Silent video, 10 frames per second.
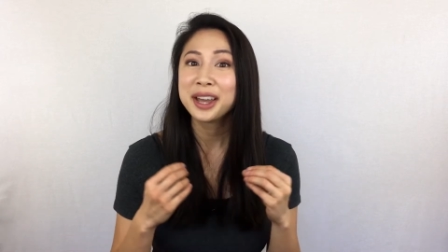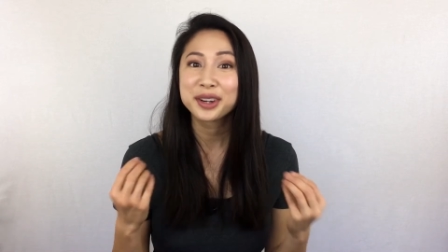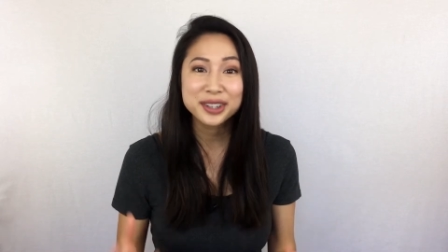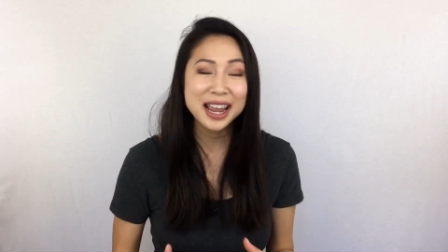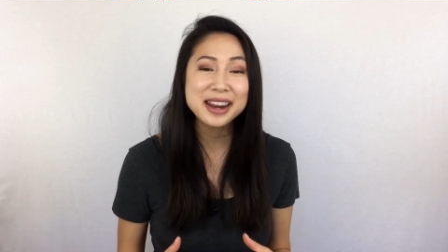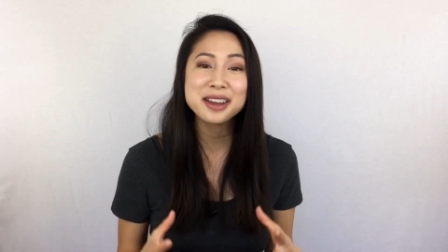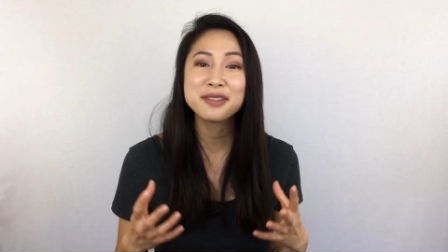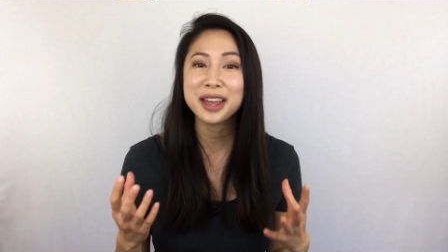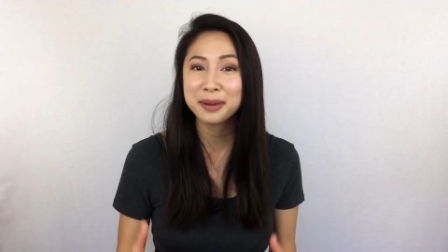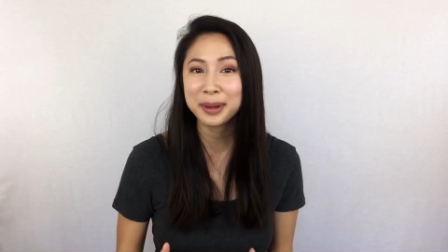
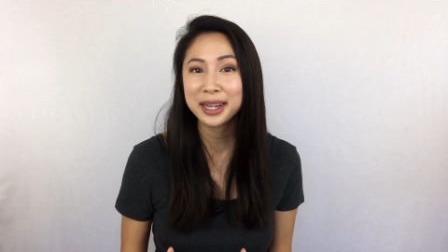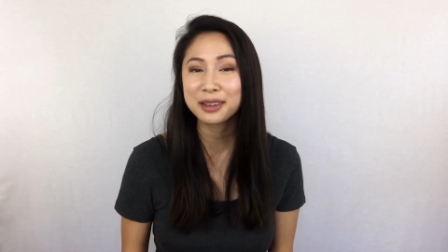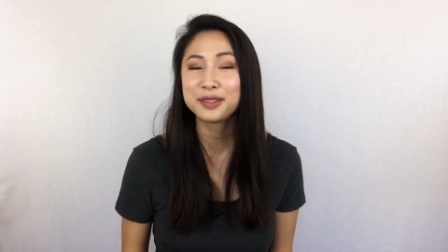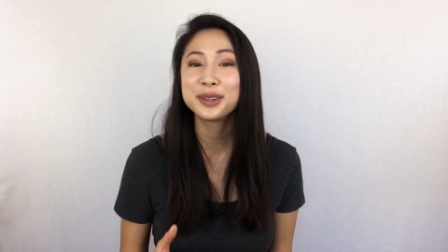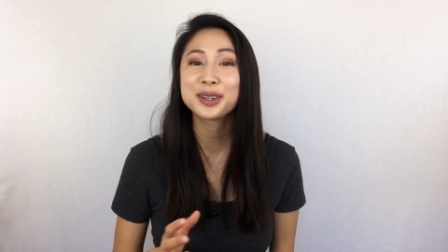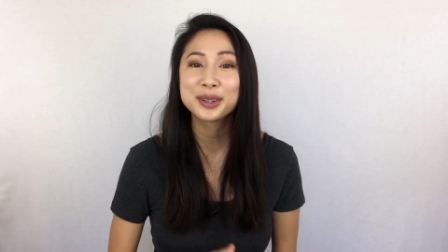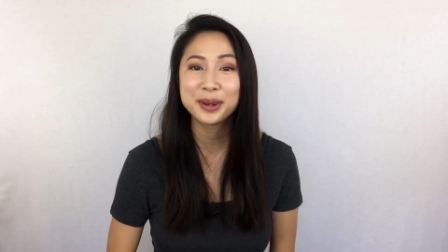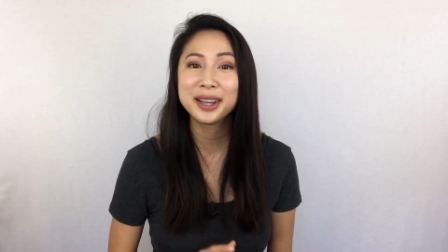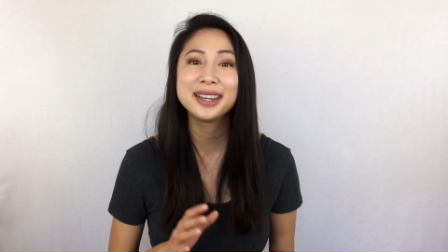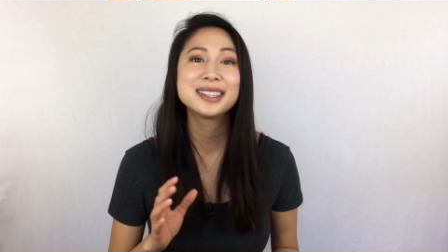creative, and meaningful, you're
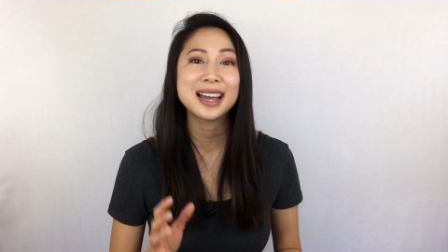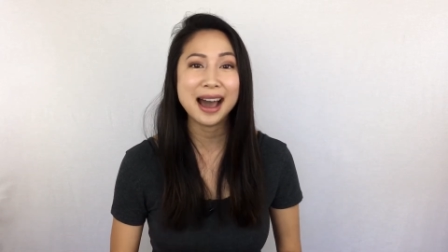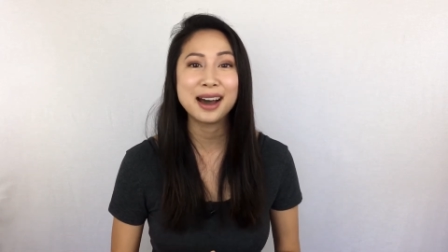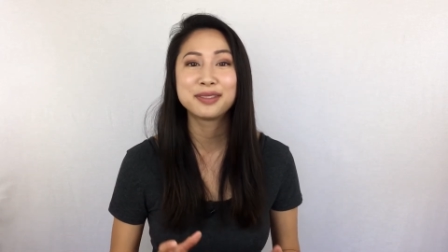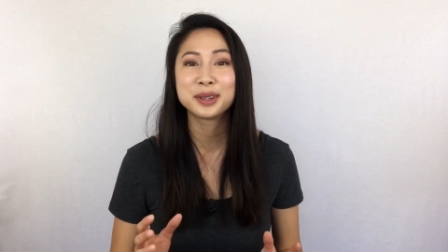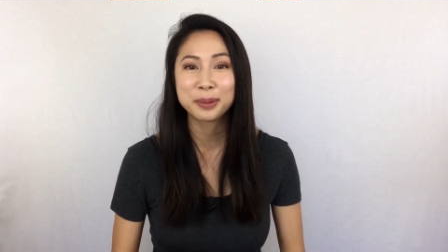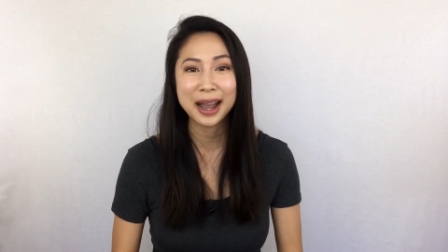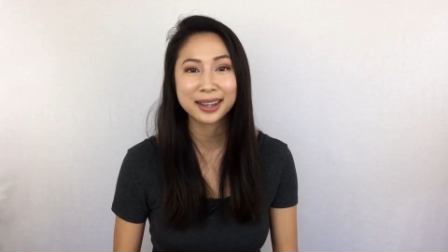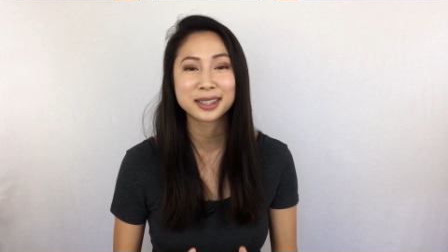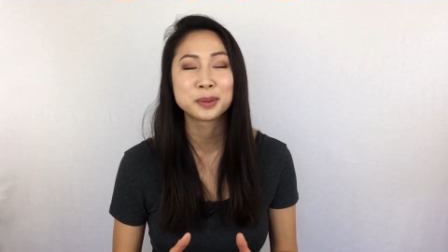going to have to
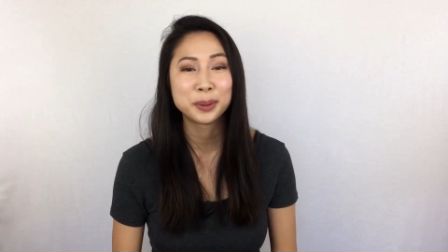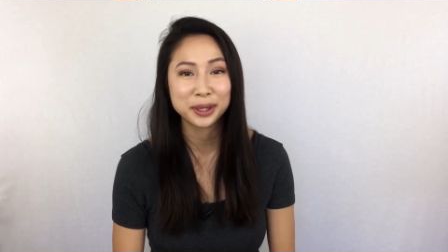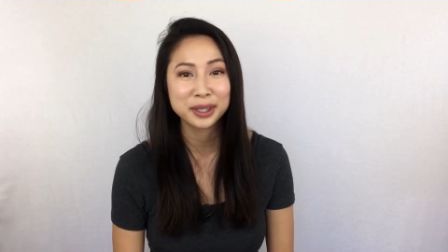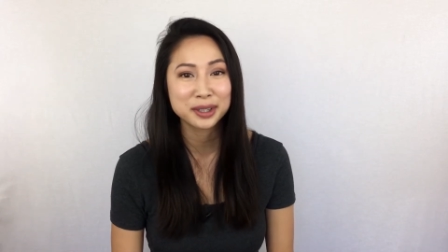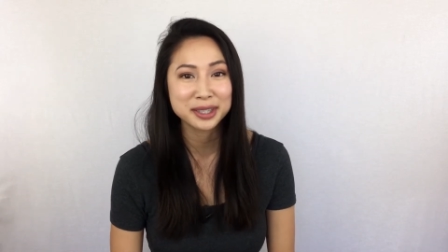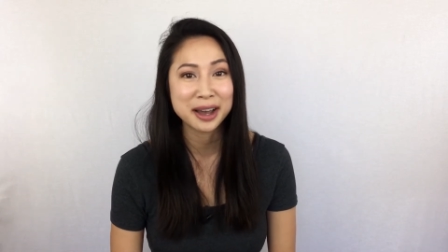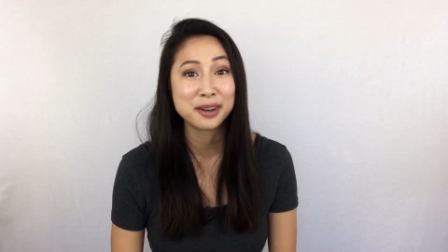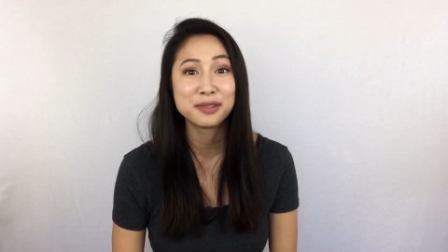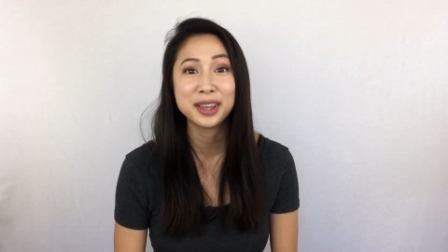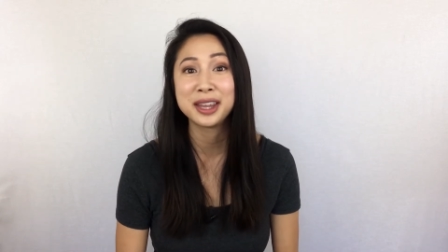practice putting yourself